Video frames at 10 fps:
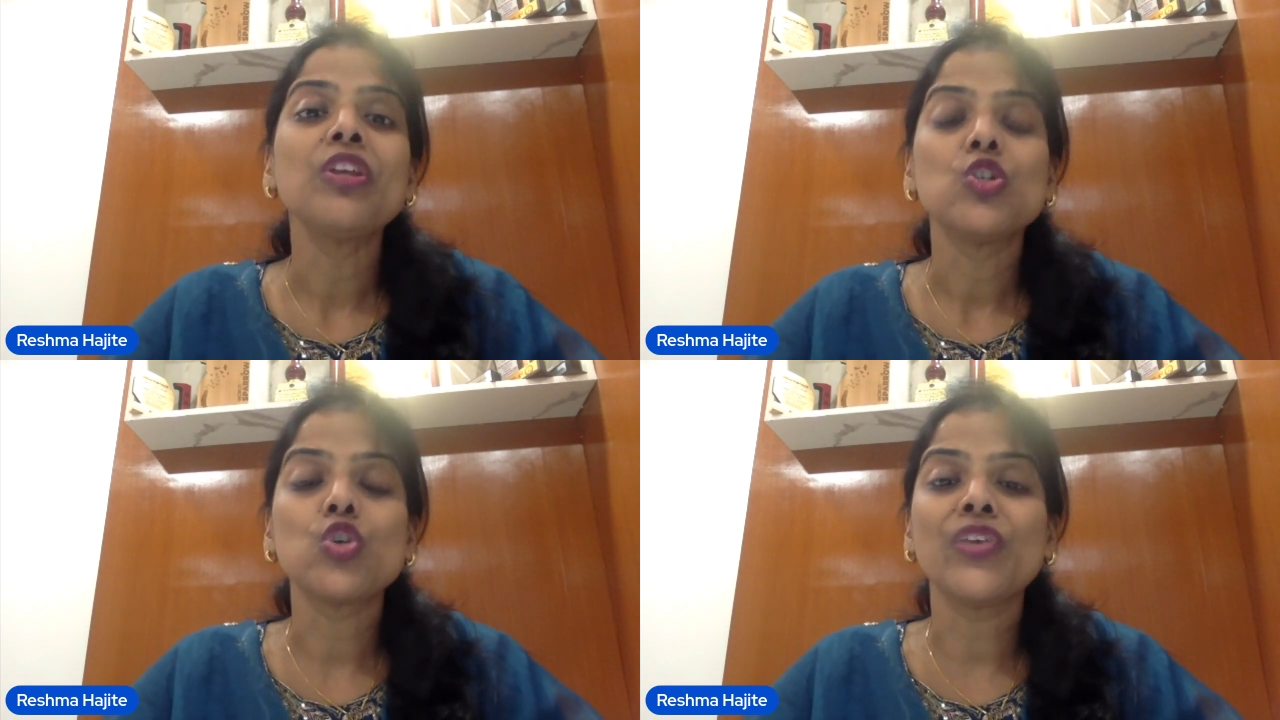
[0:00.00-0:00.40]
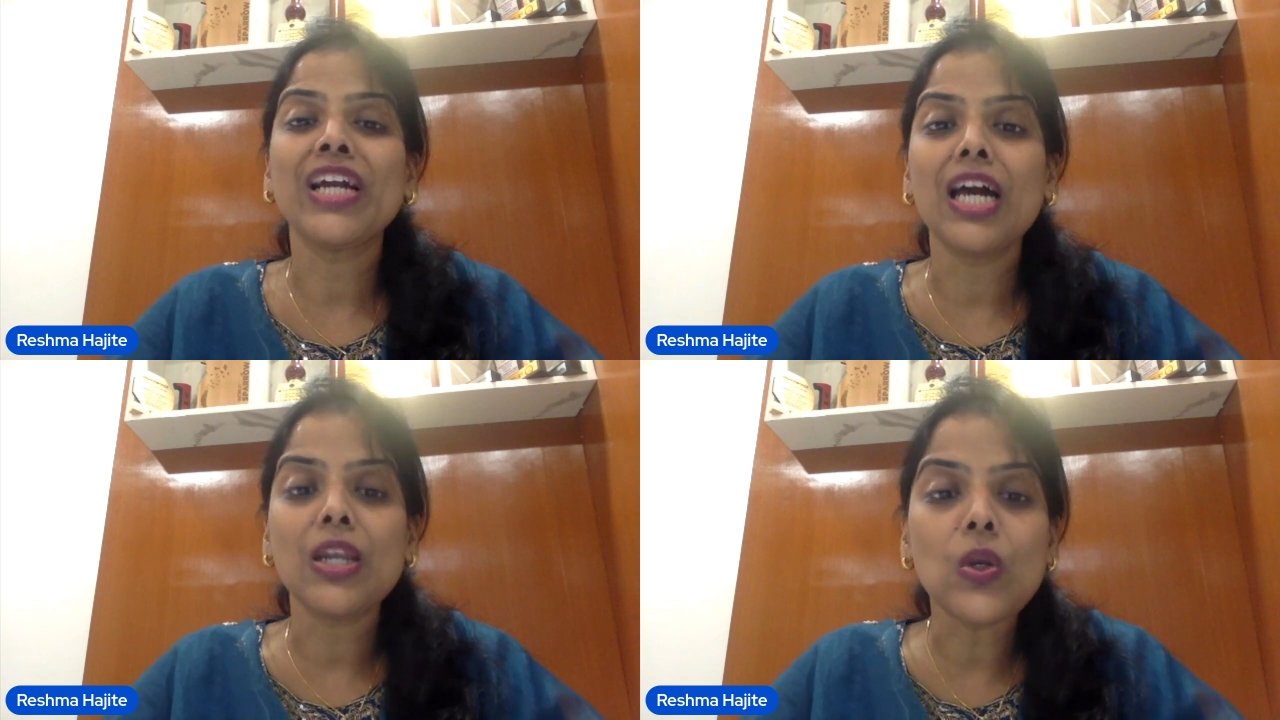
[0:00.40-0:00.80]
So we
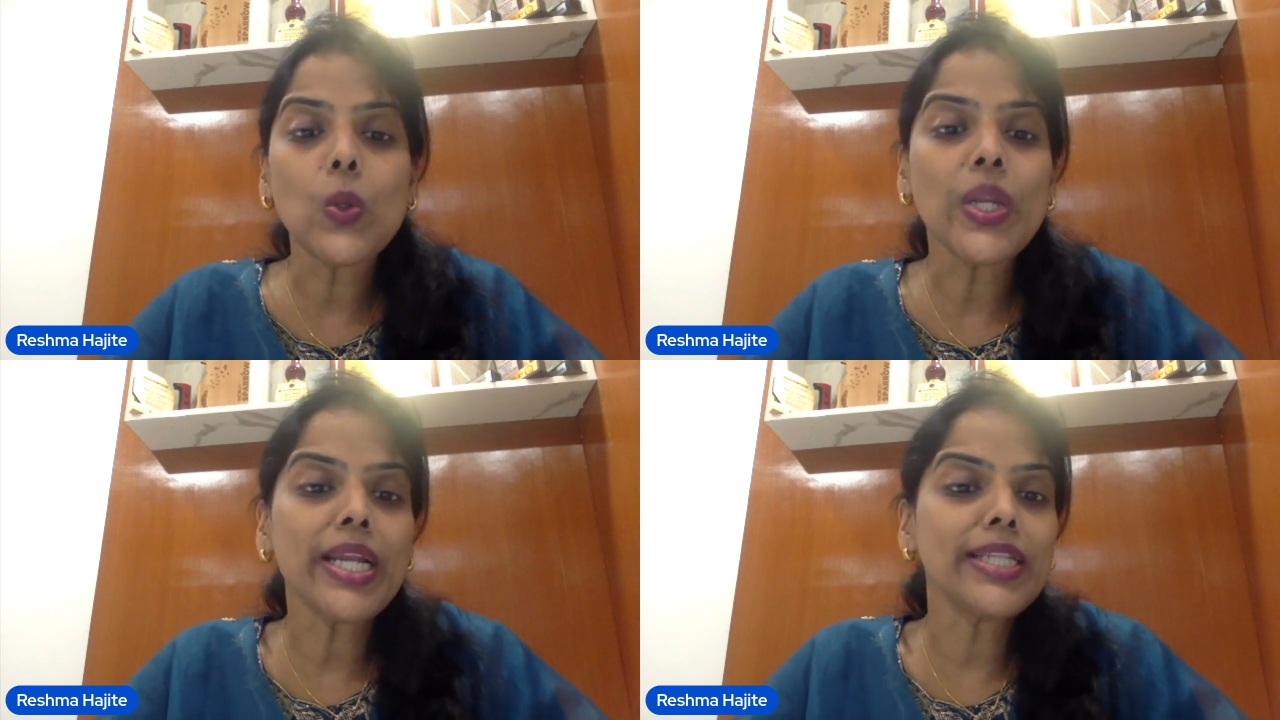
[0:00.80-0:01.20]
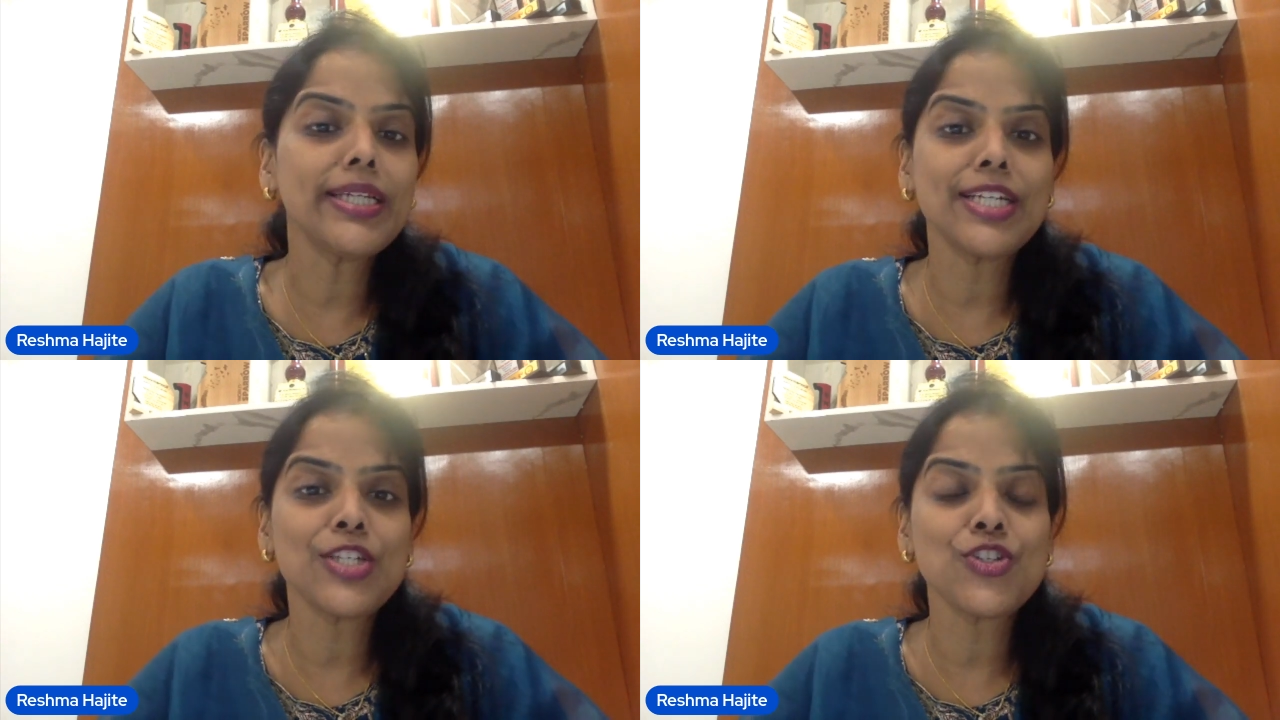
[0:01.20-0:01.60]
concluded
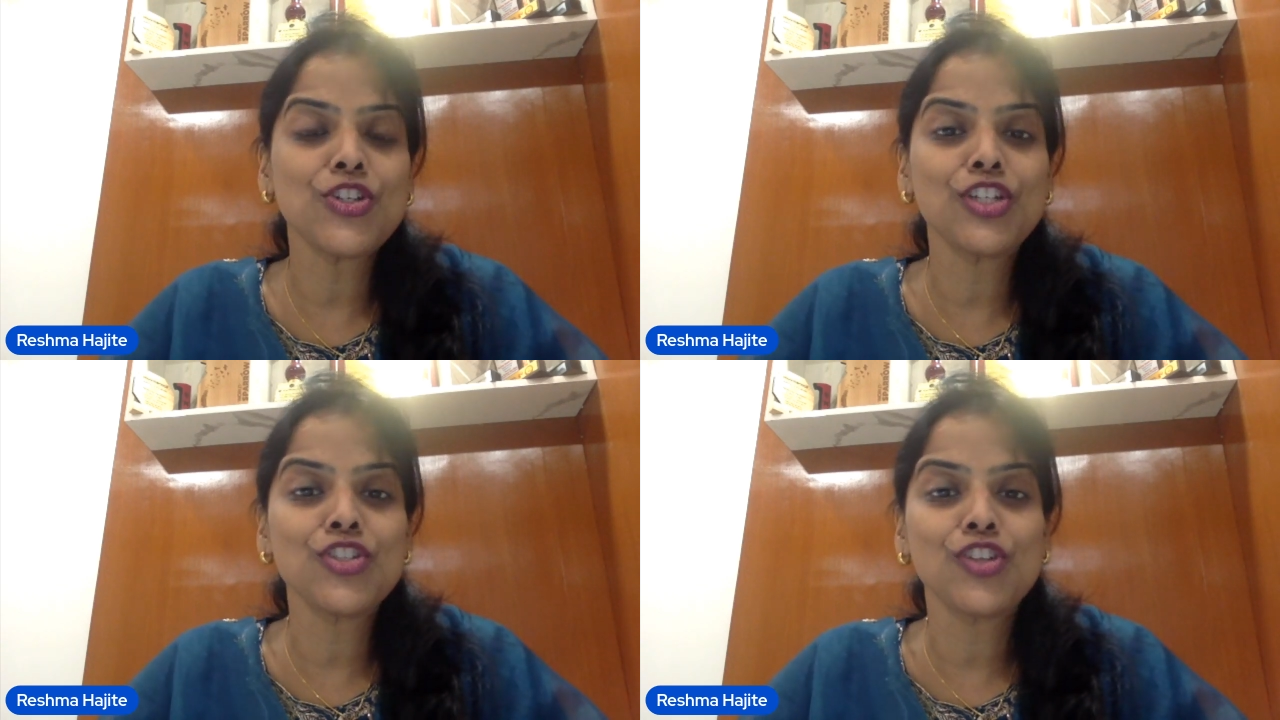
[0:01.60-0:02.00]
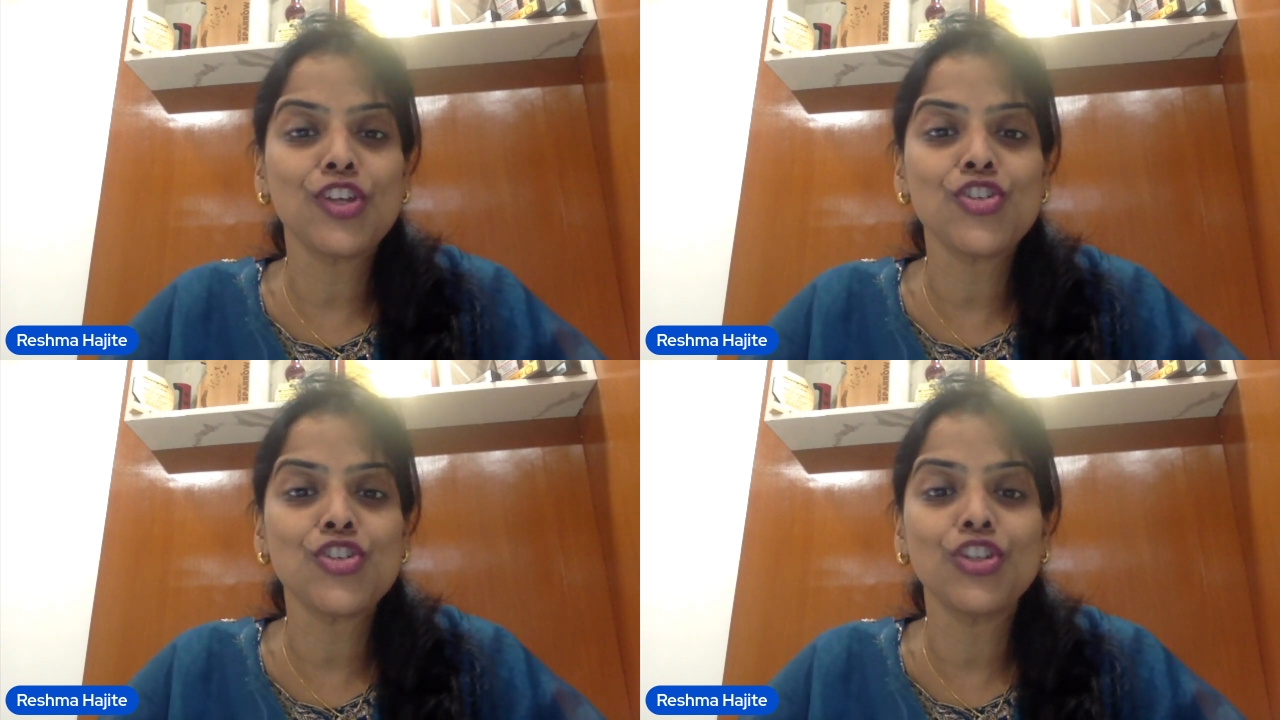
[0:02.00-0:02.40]
the yesterday's
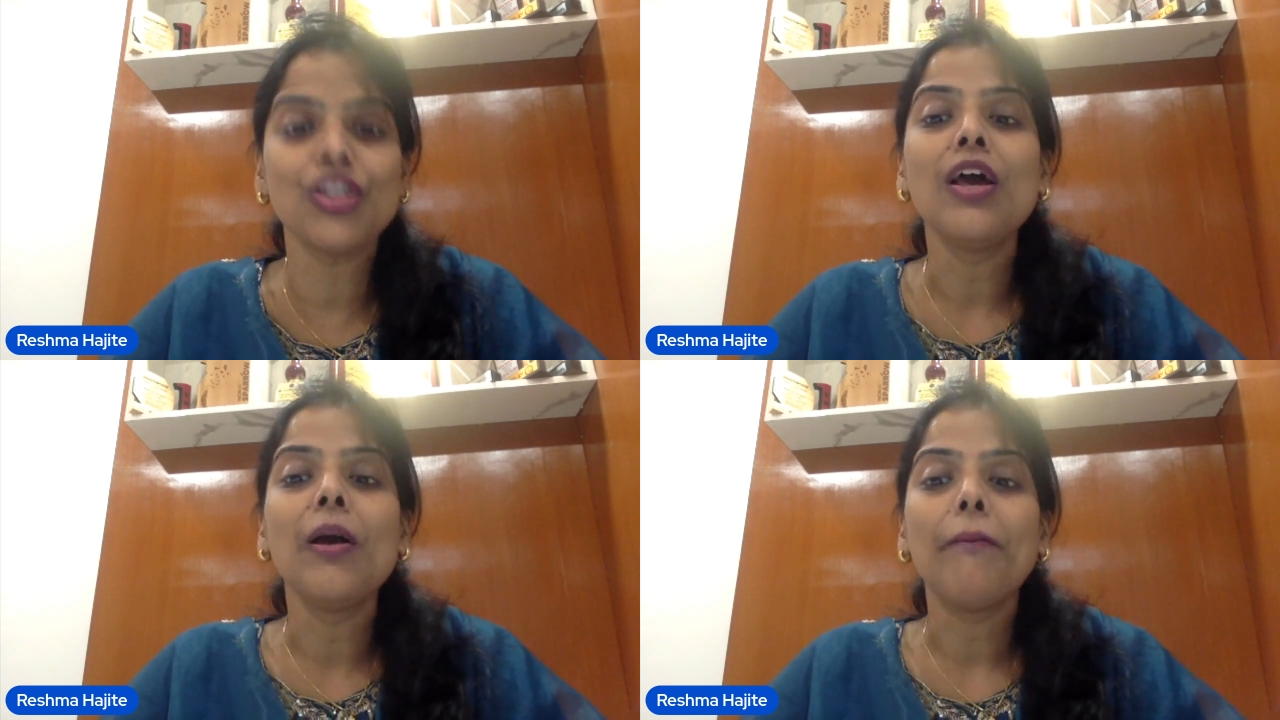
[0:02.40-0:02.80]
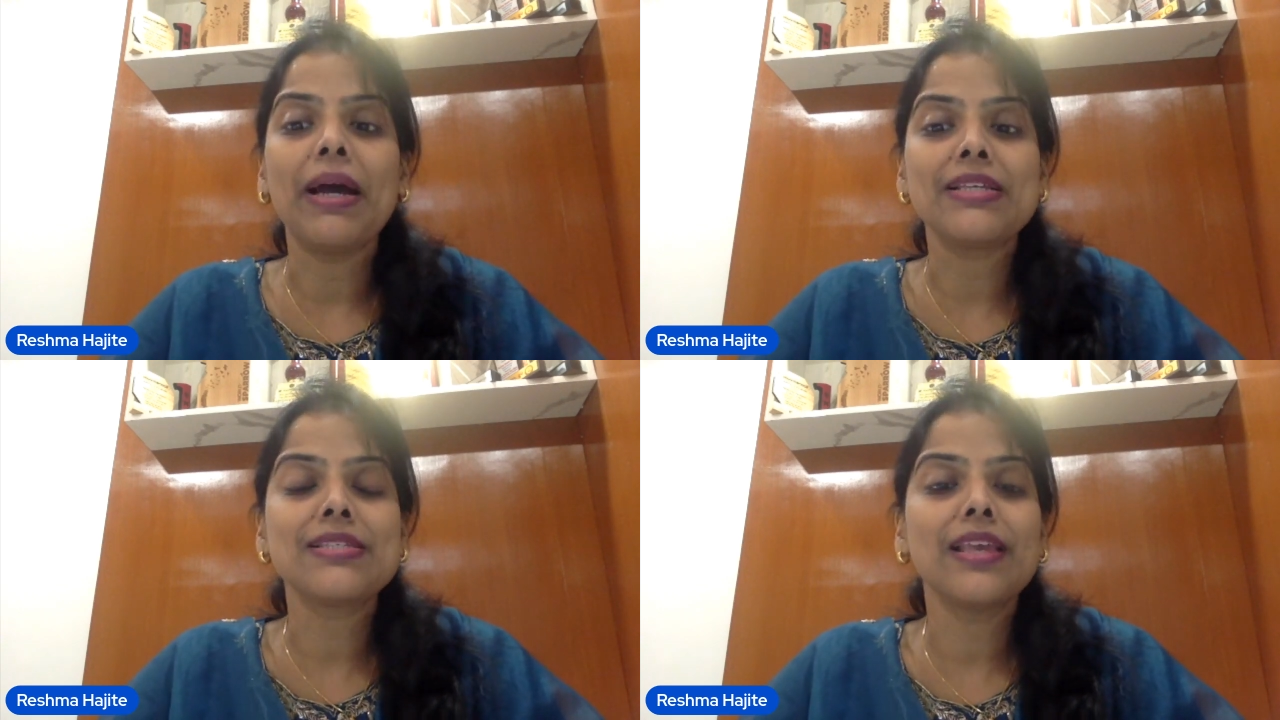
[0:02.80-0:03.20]
session
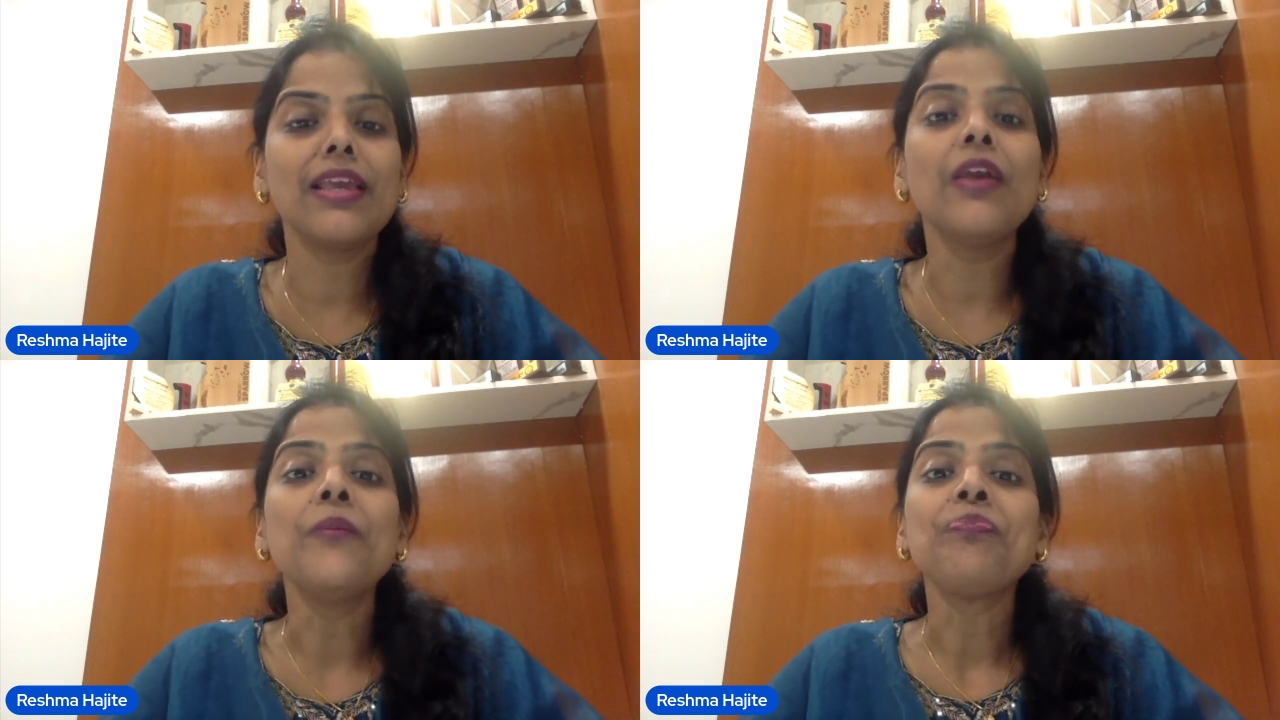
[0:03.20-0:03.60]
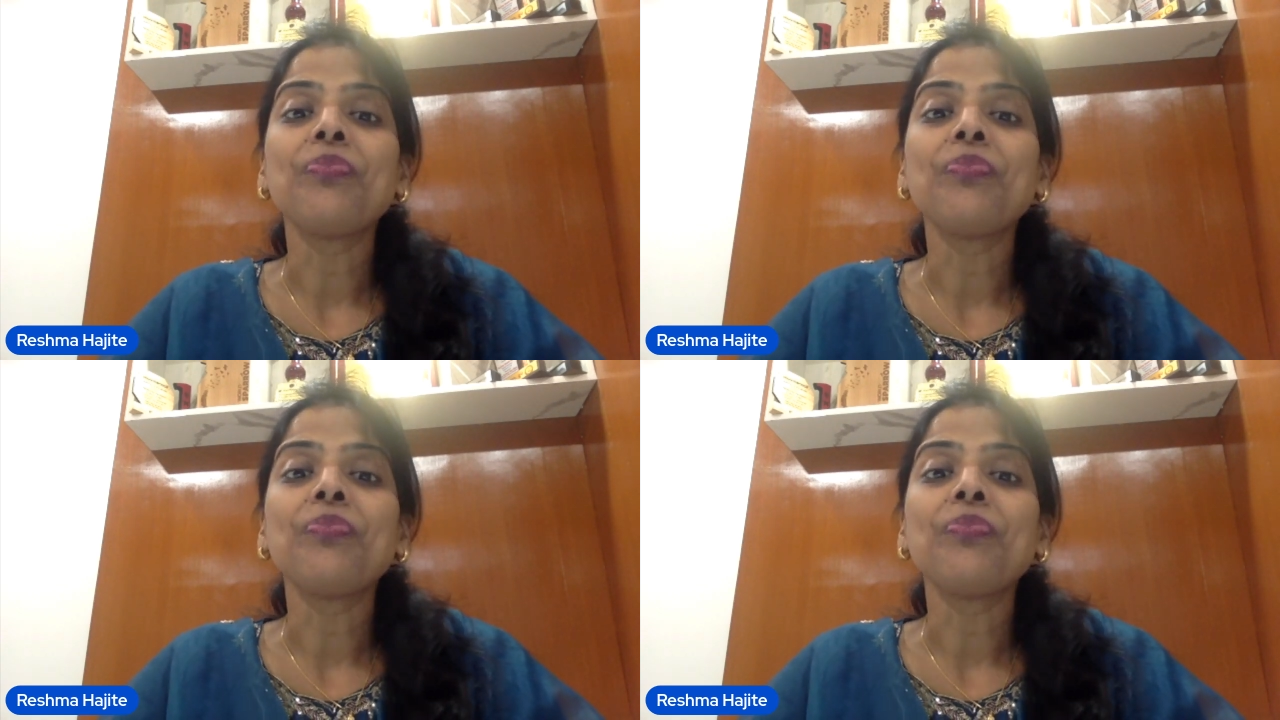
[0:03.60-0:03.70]
by saying